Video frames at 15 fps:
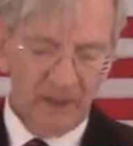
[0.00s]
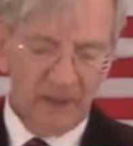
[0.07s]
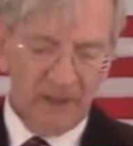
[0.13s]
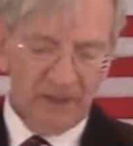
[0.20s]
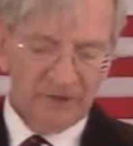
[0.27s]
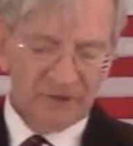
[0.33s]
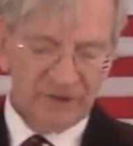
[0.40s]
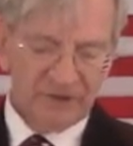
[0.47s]

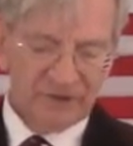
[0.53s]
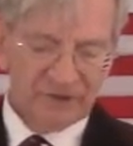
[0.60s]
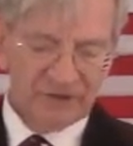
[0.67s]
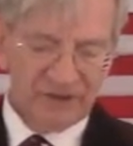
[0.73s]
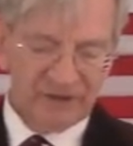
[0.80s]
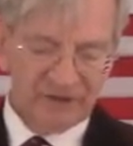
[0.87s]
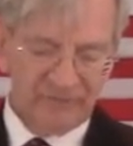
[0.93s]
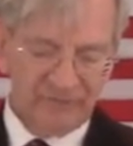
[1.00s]
Jesus
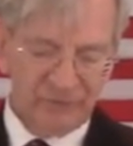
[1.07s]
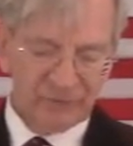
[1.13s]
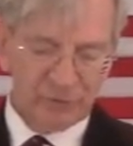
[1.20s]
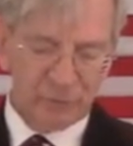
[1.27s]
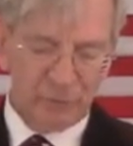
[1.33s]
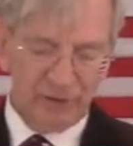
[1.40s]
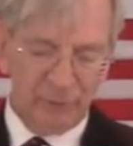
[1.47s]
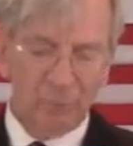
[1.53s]
says in verse
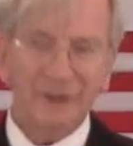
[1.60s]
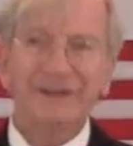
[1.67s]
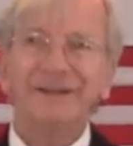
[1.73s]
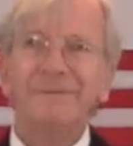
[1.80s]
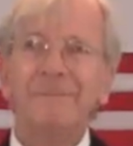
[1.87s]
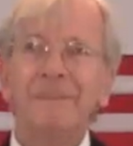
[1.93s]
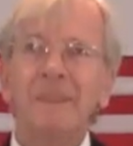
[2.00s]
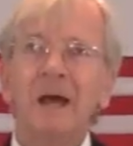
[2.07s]

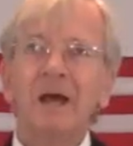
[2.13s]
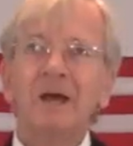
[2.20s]
21,